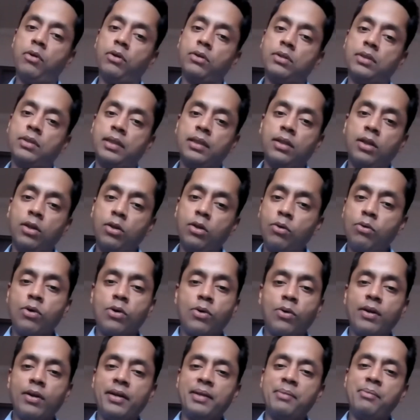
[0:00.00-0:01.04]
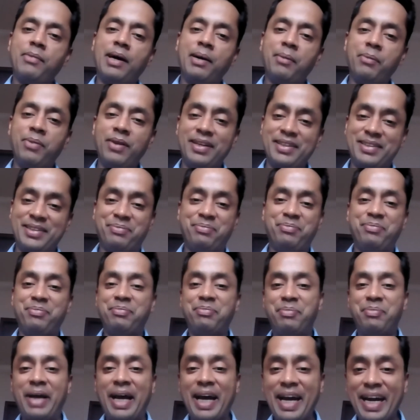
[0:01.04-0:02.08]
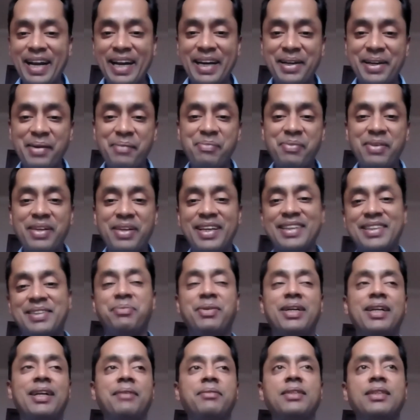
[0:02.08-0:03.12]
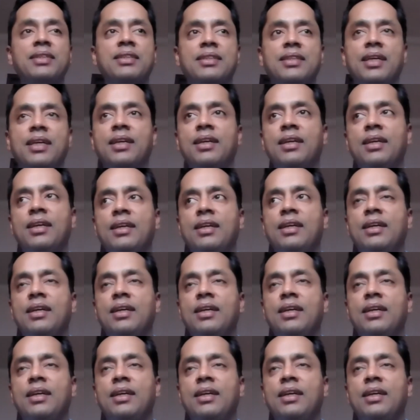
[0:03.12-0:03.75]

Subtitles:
not saying the lower quality marble is bad at a place, but I'm just saying,